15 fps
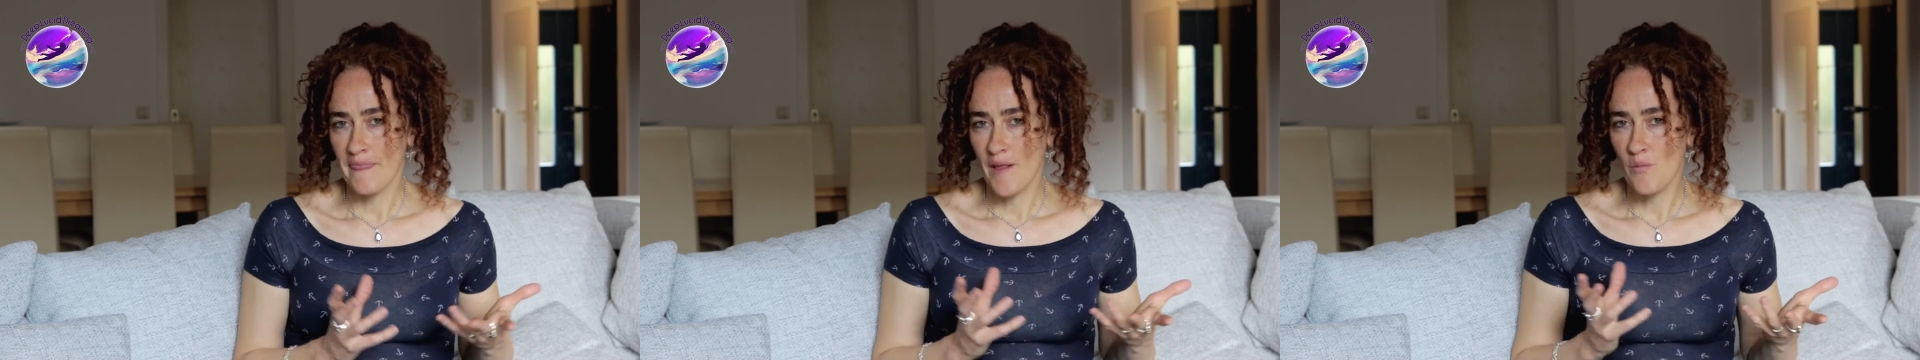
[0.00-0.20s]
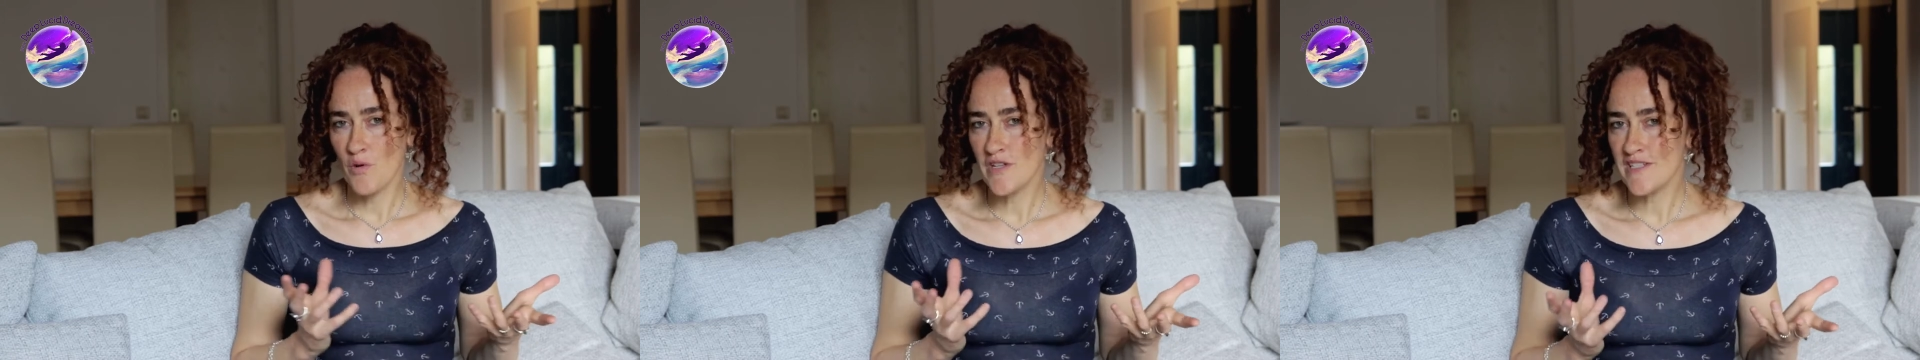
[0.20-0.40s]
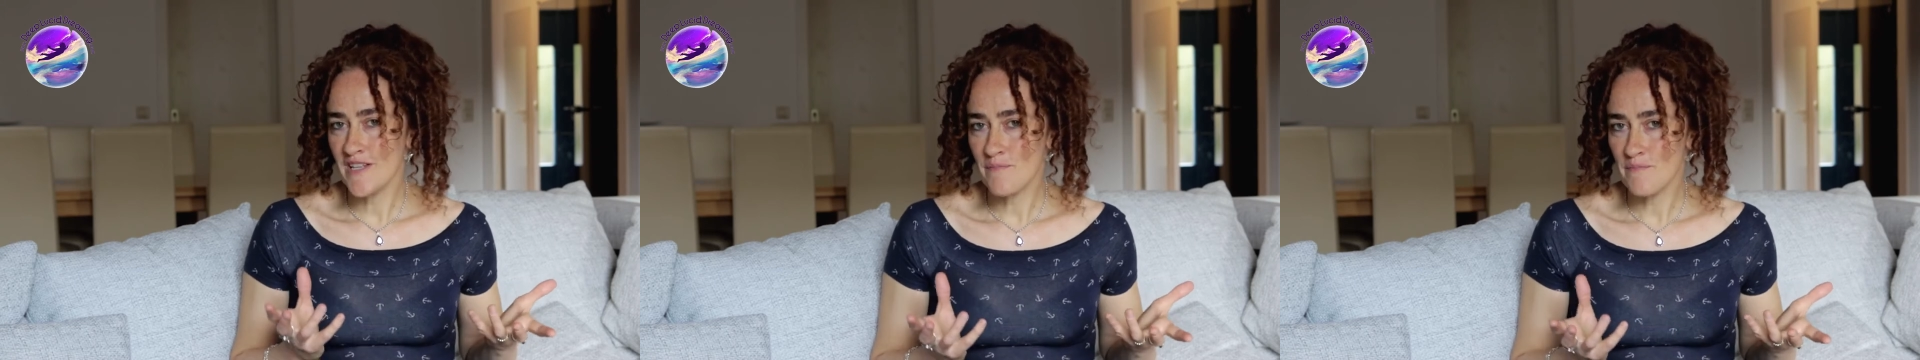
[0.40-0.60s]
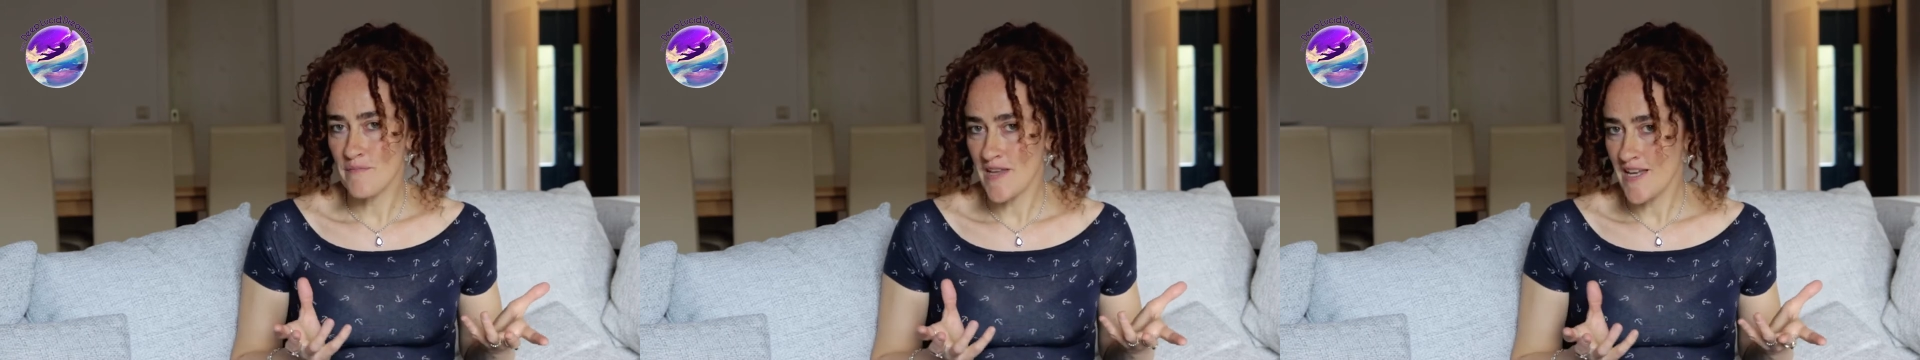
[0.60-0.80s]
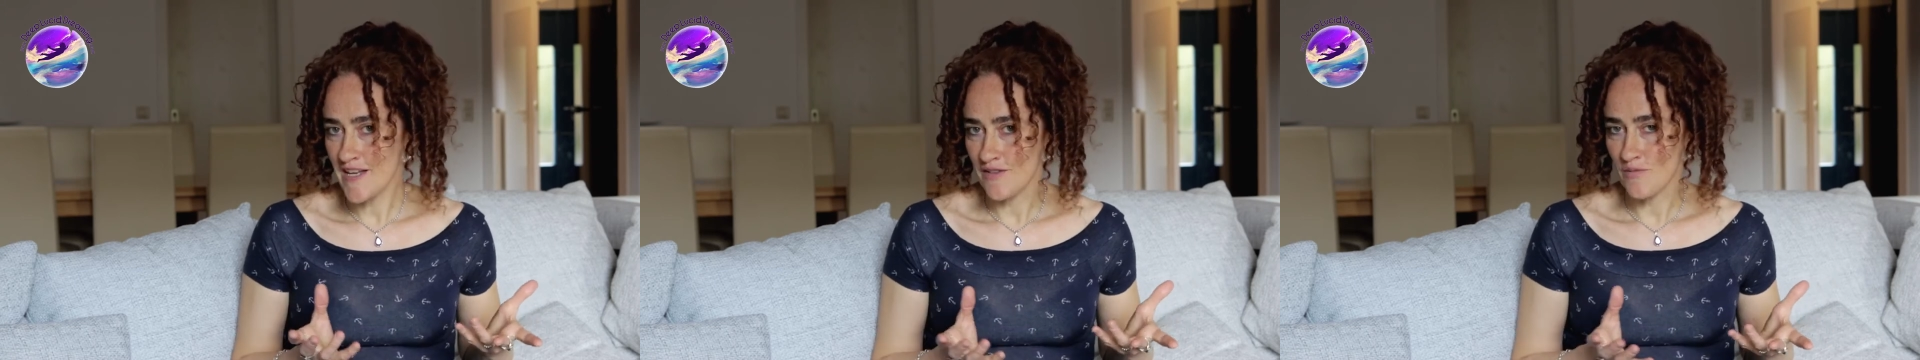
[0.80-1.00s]
What does it
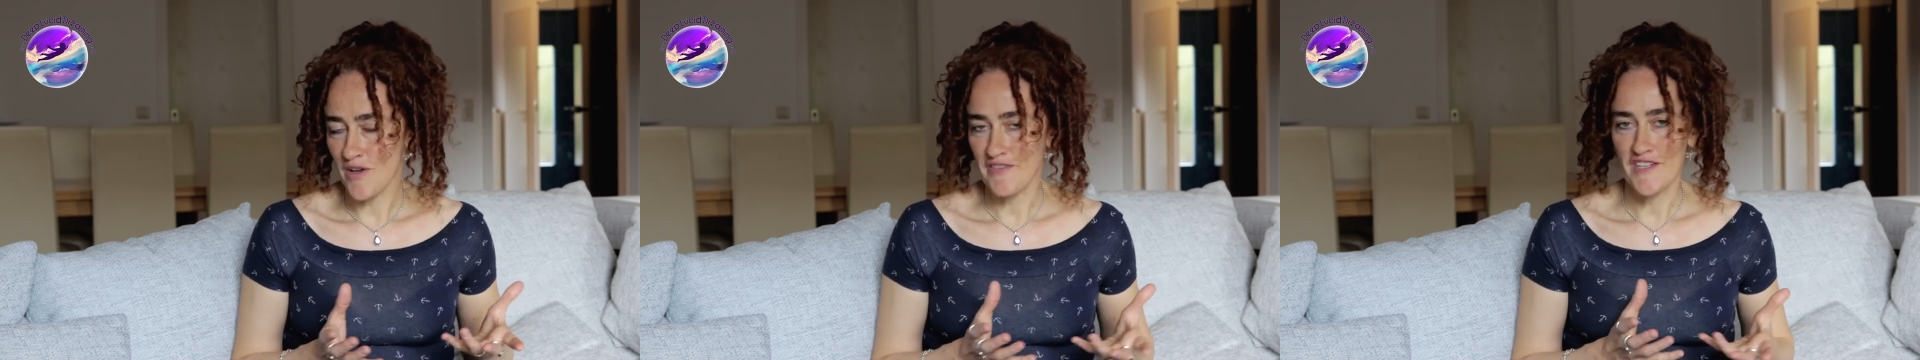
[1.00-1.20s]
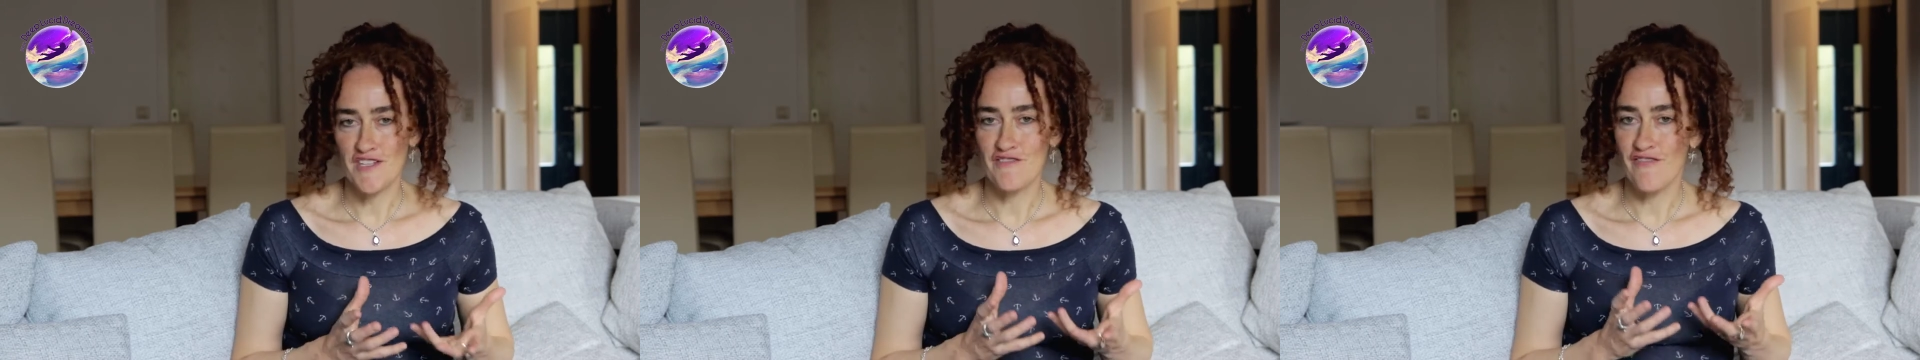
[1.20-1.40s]
mean when there's